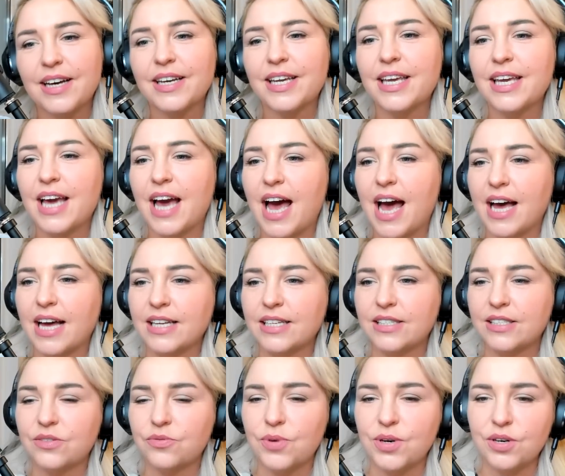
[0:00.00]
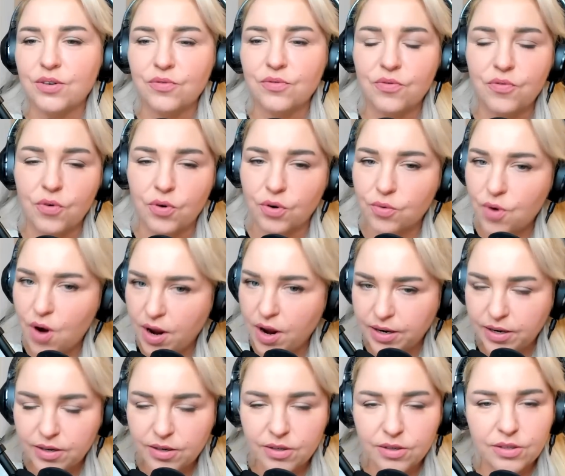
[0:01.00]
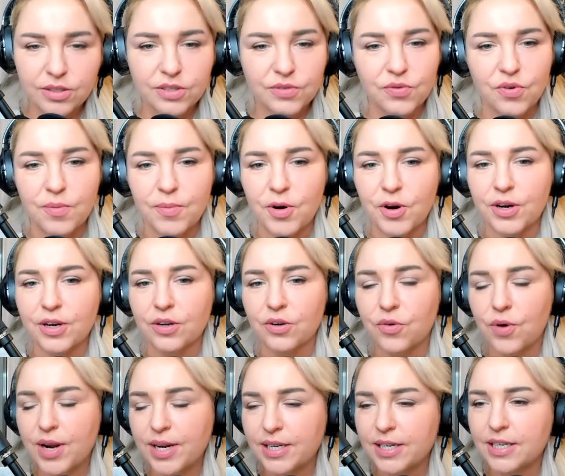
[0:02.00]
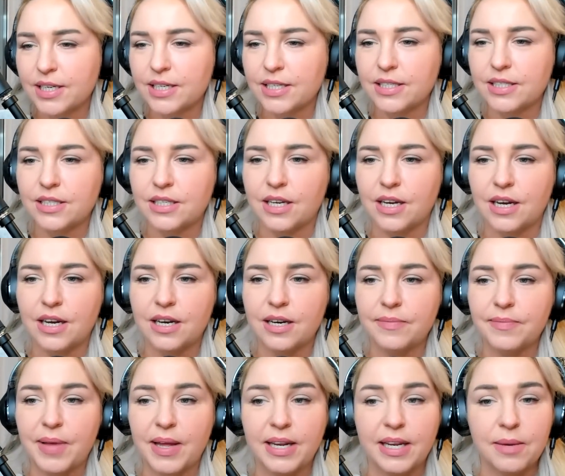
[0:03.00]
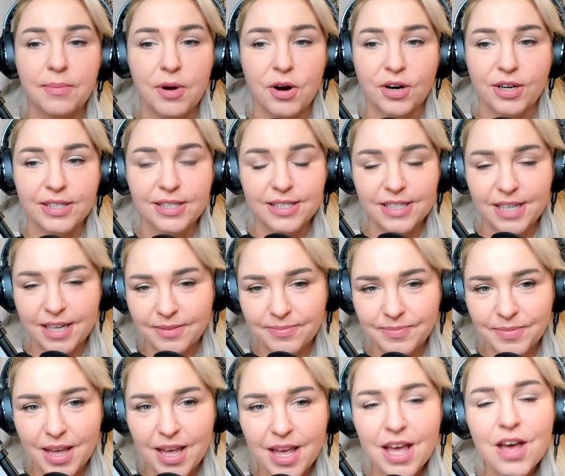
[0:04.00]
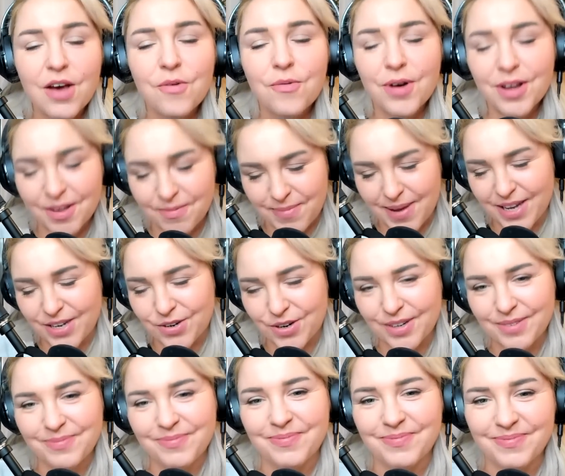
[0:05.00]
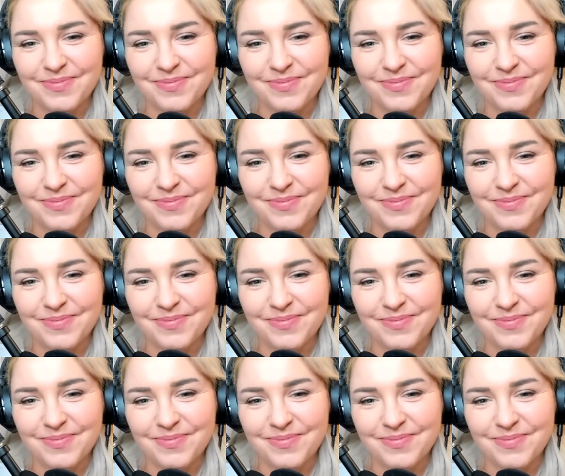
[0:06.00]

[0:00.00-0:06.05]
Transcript: He has written for Chronicles, for American Greatness, and The American Sun. Welcome, Patrick.